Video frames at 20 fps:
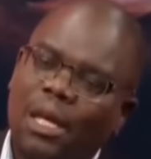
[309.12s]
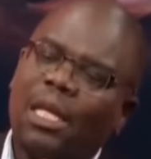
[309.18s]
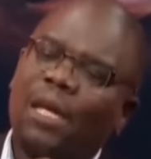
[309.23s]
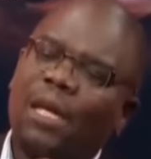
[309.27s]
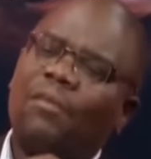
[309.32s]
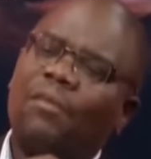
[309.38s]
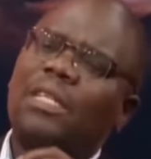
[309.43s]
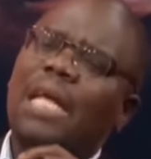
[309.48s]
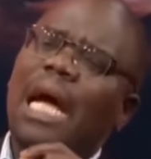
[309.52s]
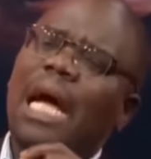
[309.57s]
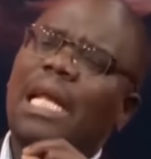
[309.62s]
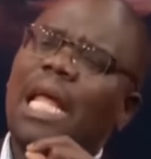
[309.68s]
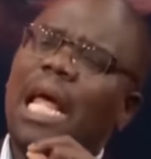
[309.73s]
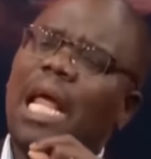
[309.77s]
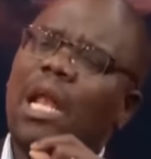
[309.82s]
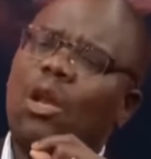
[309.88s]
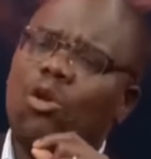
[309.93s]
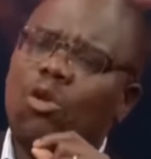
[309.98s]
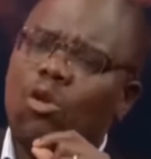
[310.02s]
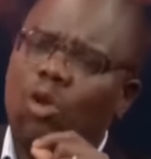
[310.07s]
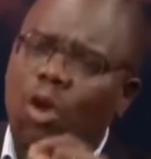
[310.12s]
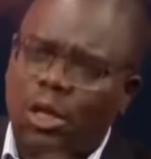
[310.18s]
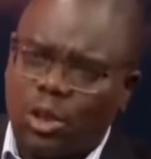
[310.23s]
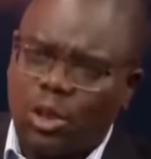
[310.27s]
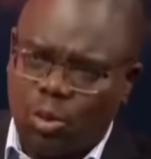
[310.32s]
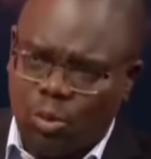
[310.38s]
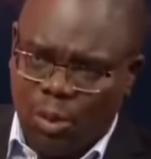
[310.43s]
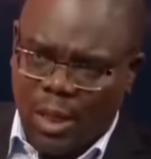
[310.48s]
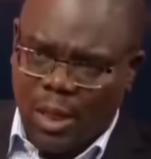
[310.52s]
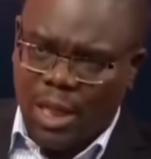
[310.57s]
They've done a lot
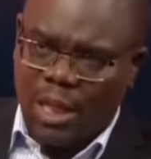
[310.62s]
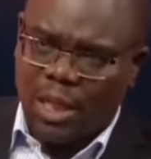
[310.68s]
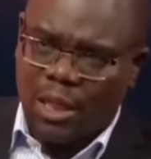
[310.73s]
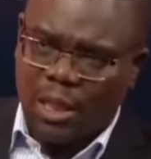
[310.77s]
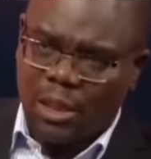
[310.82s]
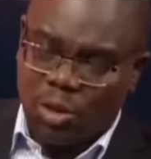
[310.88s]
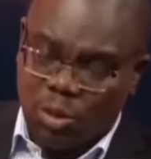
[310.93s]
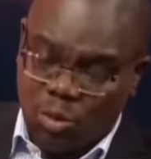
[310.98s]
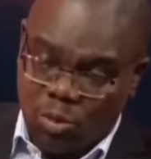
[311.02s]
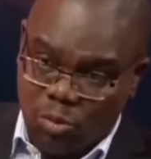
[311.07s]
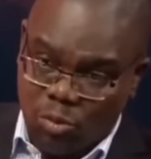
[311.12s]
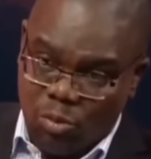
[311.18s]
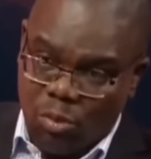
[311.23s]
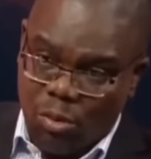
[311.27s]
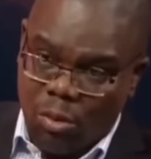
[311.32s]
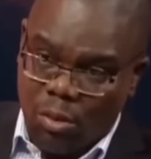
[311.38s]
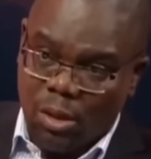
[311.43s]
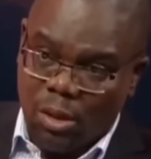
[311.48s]
together, these two.